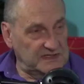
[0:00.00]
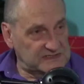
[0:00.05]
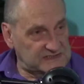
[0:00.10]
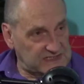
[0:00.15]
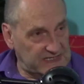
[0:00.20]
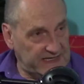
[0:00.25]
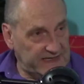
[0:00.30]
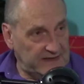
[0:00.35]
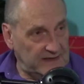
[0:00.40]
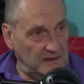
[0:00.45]
his
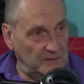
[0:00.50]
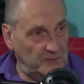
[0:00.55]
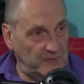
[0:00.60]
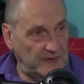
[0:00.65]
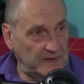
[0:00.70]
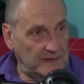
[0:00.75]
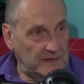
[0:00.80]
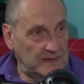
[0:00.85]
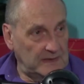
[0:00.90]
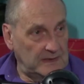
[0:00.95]
hip.
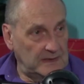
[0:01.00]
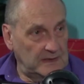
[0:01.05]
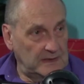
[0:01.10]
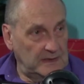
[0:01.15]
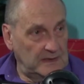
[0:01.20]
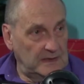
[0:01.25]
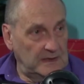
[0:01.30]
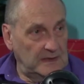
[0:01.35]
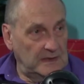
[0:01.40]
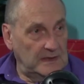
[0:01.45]

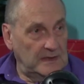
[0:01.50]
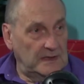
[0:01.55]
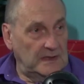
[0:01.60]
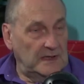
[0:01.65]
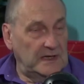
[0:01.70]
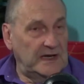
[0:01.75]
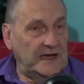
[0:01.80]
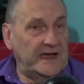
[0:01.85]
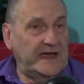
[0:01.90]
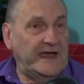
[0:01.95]

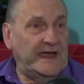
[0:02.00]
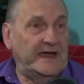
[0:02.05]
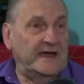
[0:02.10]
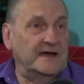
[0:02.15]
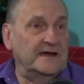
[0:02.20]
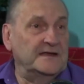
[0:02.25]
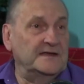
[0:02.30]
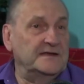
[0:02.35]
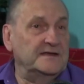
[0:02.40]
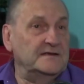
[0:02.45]

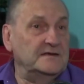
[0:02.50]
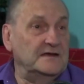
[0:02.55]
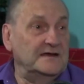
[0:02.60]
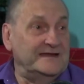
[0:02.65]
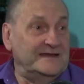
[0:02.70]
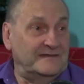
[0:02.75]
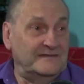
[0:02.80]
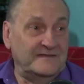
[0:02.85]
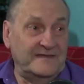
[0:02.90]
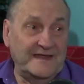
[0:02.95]
And
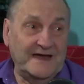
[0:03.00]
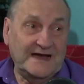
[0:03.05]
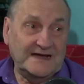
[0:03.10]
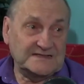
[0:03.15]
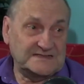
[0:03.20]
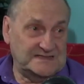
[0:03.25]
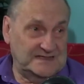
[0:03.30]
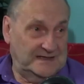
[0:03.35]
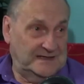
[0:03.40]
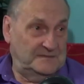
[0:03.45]
in
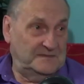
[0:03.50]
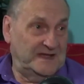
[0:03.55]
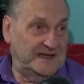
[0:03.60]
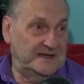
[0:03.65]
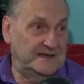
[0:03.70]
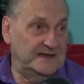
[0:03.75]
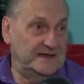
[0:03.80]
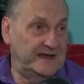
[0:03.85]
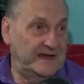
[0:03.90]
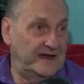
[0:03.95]
that time, they
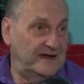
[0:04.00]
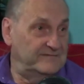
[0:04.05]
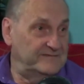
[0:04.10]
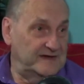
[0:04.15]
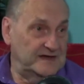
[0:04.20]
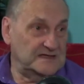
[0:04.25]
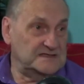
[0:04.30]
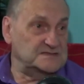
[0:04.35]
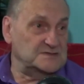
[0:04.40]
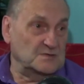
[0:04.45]
didn't have
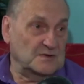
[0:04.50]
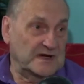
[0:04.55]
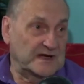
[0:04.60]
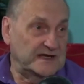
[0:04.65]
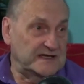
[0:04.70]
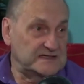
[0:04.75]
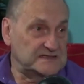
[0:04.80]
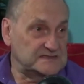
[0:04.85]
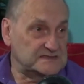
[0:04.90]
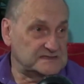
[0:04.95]
x
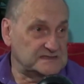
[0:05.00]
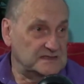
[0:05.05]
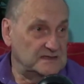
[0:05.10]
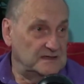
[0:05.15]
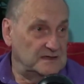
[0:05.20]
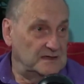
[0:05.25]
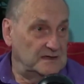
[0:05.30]
rays.